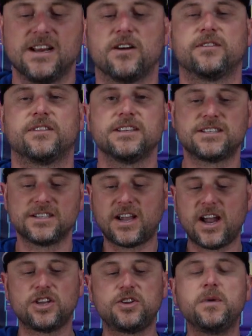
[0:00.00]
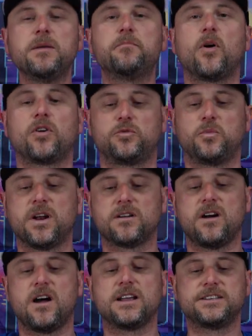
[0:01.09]
Now this is going to be part 1
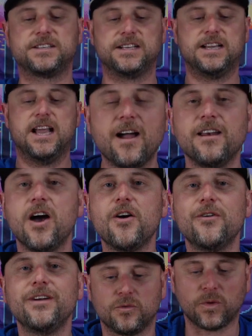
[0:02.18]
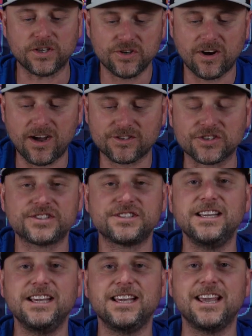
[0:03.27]
guys. I know what you guys are
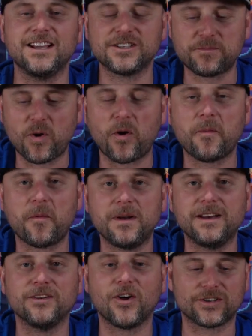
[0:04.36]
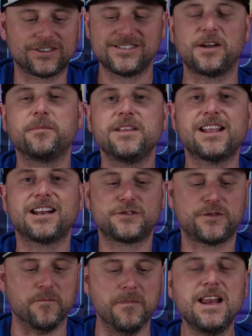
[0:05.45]
seeing here is probably not something that is
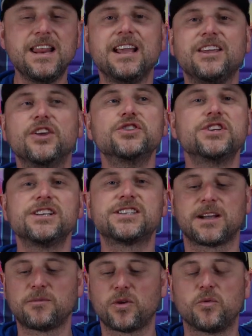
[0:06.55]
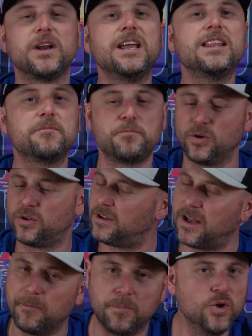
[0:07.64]
familiar. Usually someone will either put
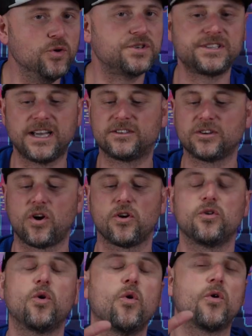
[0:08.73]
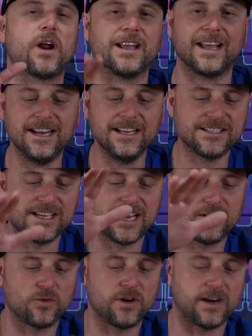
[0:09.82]
a blue set on, or a green
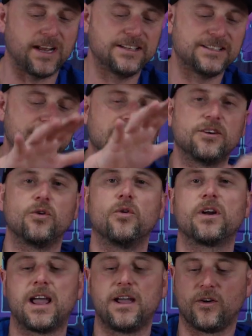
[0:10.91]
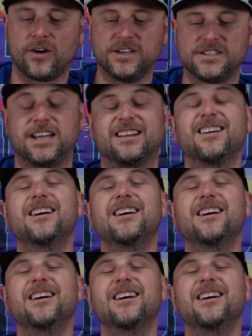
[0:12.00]
set, or a red set, or a orange set.